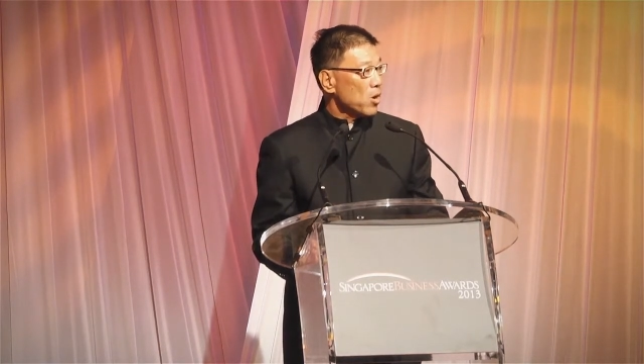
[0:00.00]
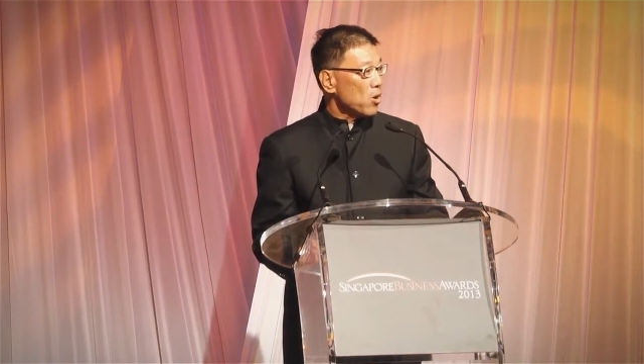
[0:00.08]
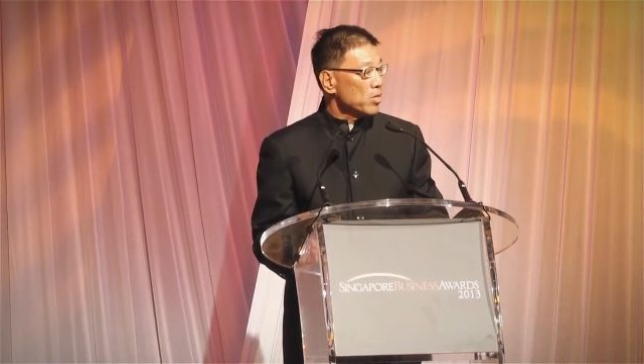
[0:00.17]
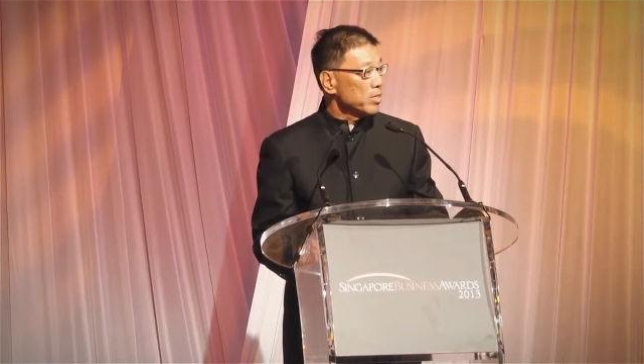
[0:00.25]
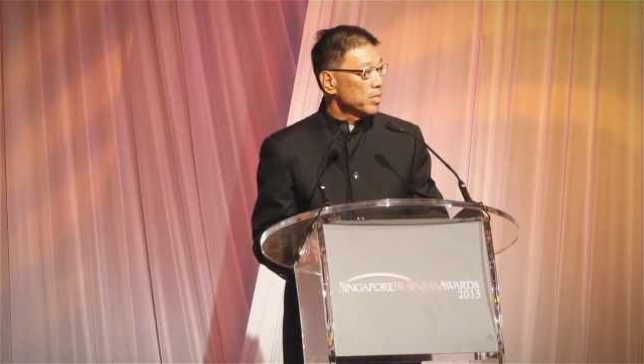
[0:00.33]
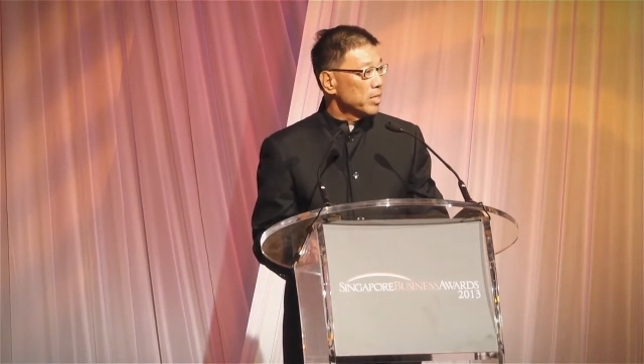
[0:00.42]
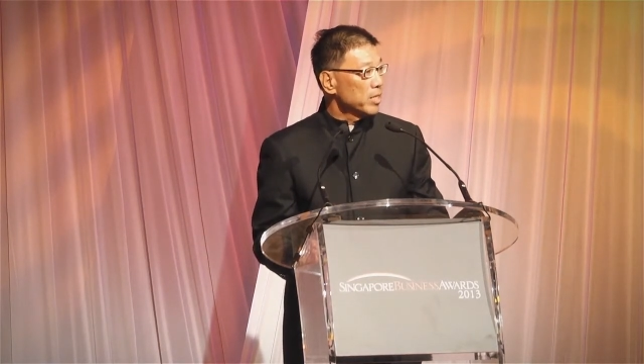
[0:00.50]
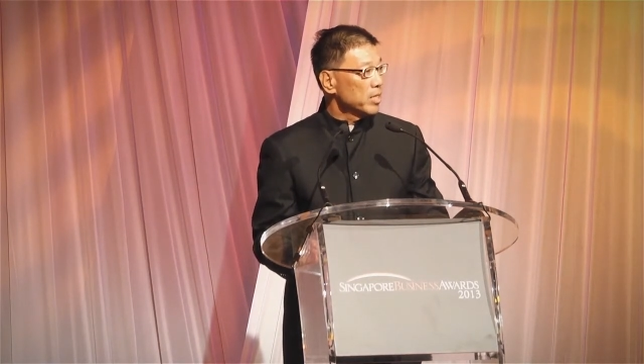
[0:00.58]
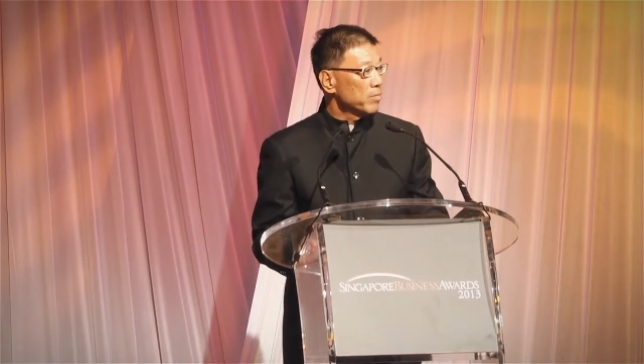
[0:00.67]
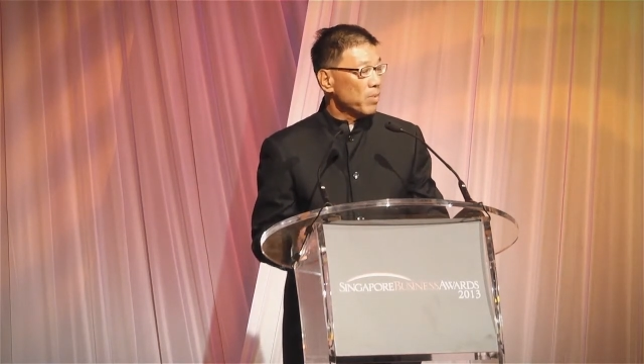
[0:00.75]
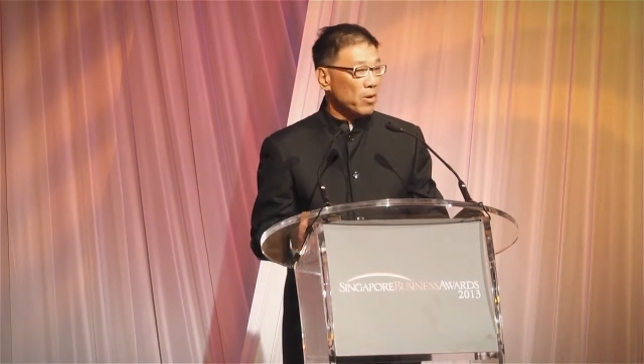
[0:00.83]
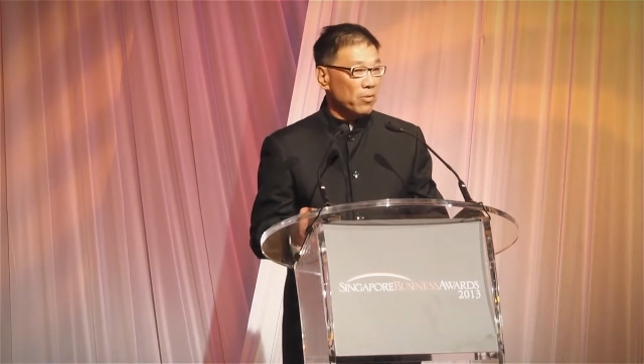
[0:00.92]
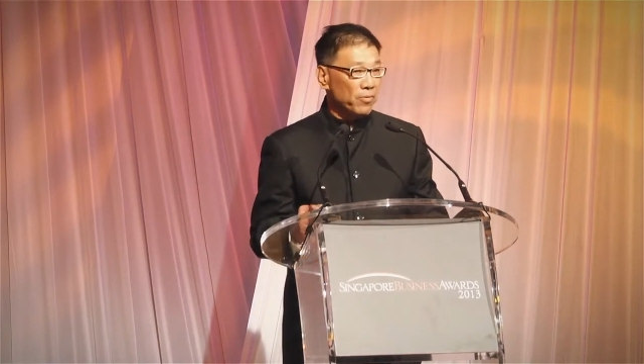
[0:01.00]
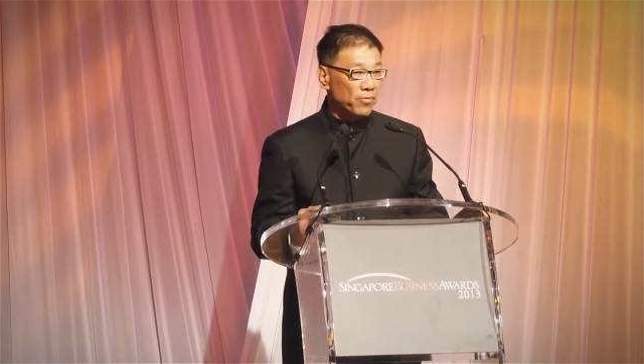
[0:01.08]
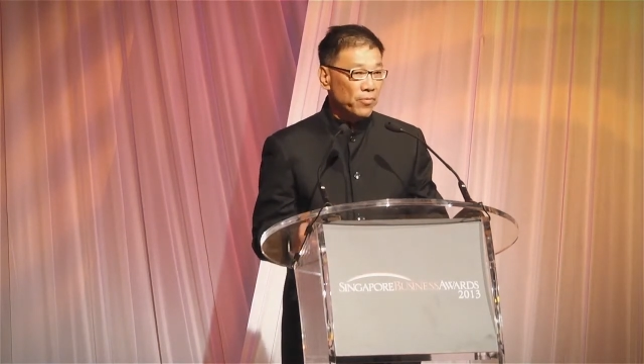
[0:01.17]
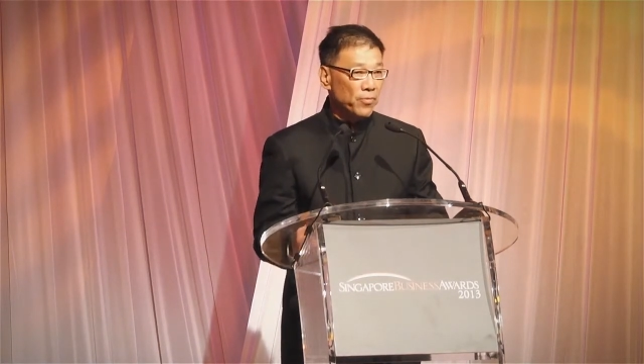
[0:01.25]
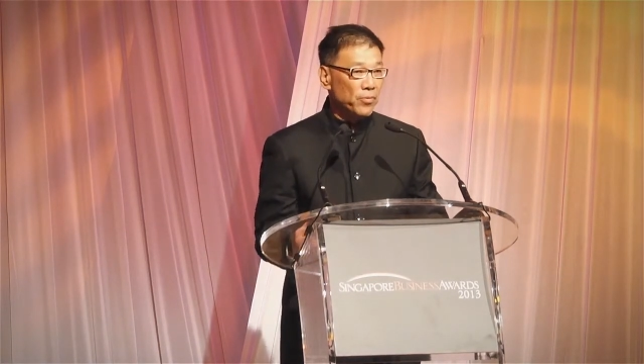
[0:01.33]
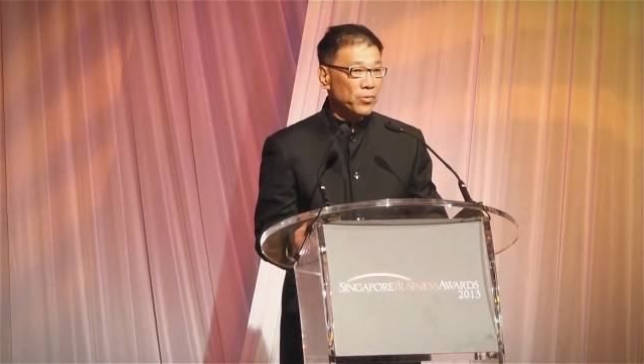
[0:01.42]
concern about
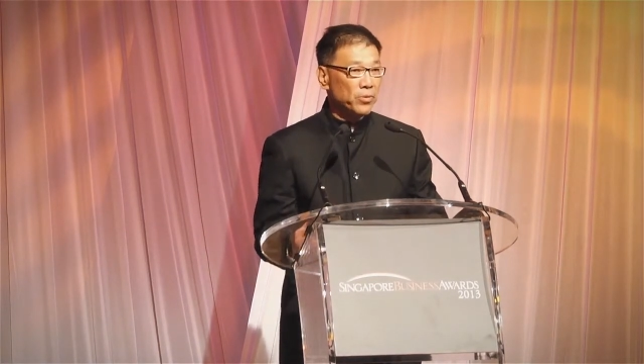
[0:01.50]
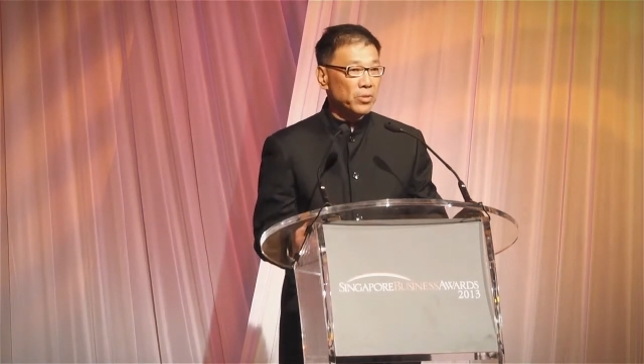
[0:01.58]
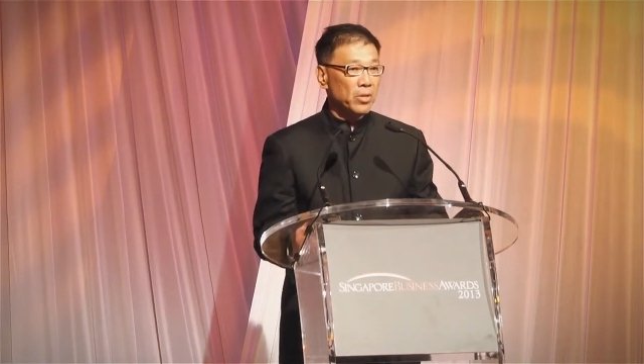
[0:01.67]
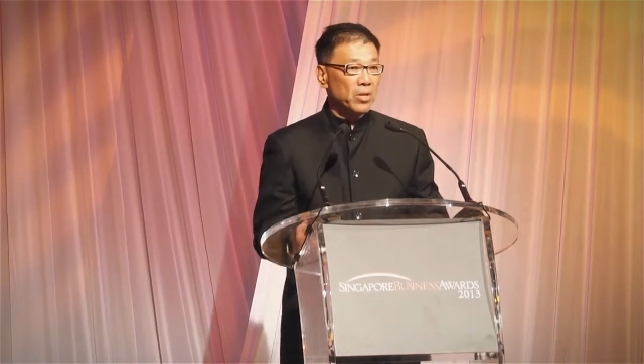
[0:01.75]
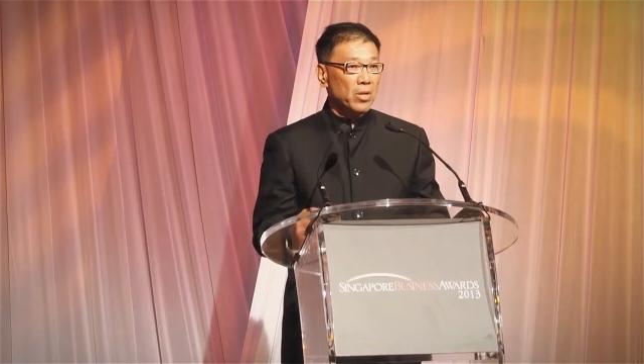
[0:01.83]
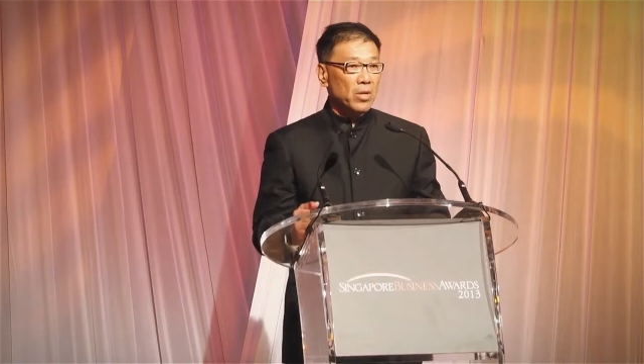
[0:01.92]
food,